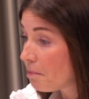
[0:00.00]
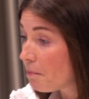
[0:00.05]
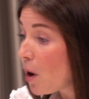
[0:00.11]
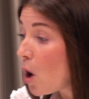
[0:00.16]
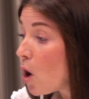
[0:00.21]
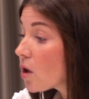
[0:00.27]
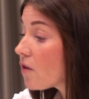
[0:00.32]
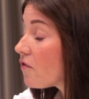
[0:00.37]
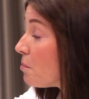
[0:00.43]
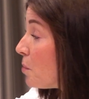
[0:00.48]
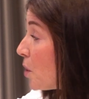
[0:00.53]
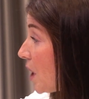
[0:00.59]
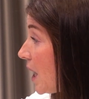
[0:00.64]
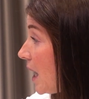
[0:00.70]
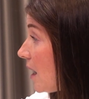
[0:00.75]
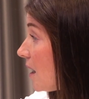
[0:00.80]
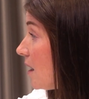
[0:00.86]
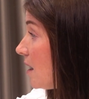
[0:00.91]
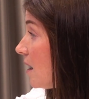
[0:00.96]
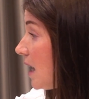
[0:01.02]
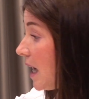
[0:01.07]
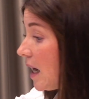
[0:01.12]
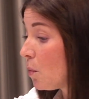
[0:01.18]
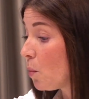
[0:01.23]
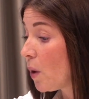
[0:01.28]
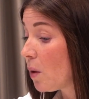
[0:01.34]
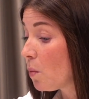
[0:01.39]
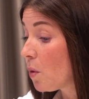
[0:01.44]
pot of money,
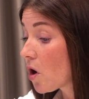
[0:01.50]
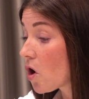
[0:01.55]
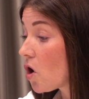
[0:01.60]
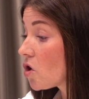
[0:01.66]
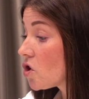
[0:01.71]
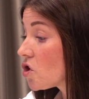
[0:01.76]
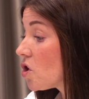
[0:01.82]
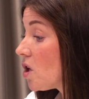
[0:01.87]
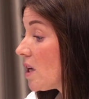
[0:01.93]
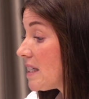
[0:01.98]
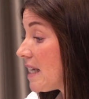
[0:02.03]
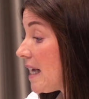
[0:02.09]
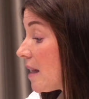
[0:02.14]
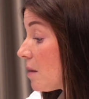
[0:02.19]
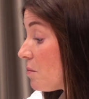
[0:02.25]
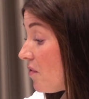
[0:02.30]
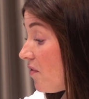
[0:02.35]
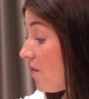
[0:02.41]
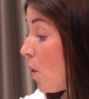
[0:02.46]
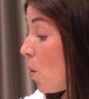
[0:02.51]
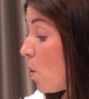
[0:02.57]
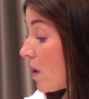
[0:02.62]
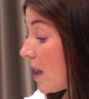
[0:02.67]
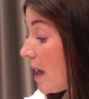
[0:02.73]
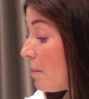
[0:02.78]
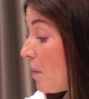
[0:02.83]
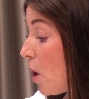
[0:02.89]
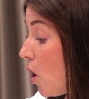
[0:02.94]
and we will consolidate them for
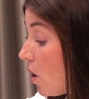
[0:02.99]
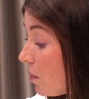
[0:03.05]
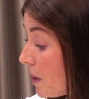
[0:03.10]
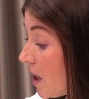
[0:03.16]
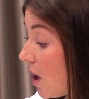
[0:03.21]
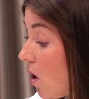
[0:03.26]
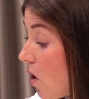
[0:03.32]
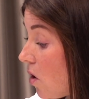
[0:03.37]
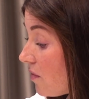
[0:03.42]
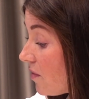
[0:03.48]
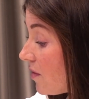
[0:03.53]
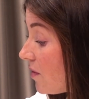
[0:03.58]
them on behalf